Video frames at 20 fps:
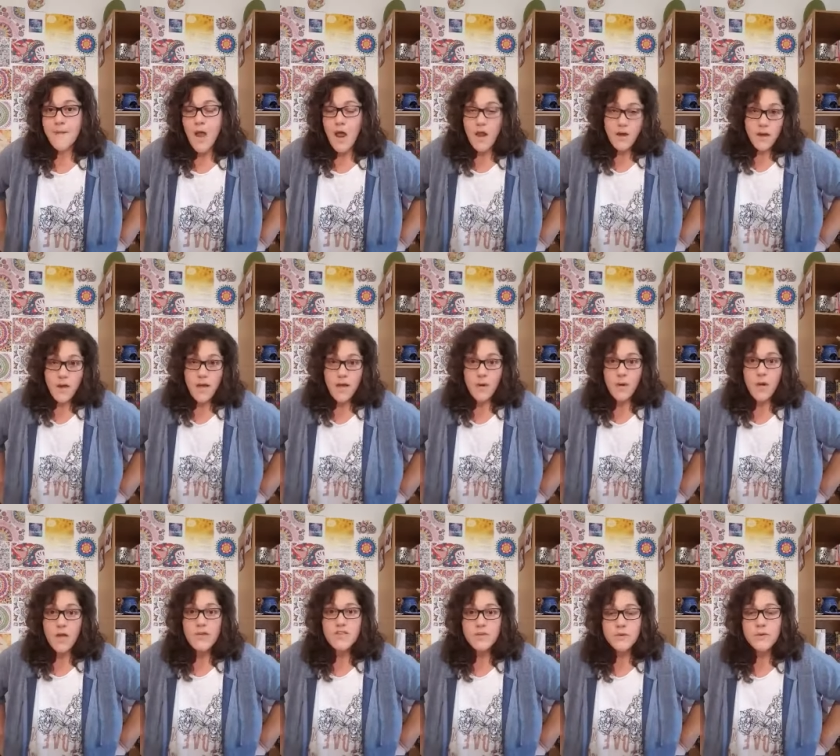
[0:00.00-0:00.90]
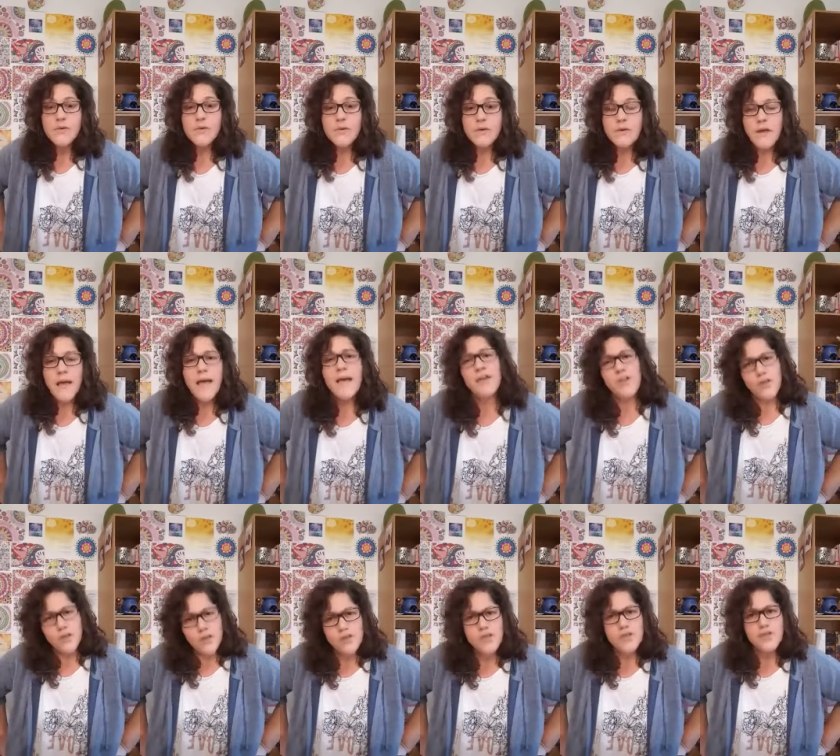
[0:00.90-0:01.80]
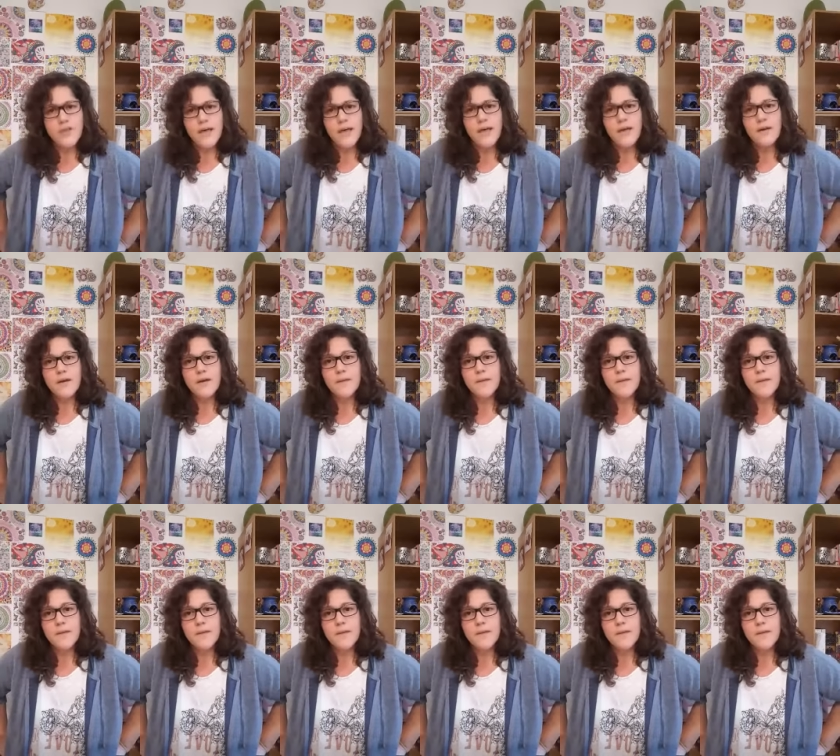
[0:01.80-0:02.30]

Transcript: I know how I do it. How do you do that?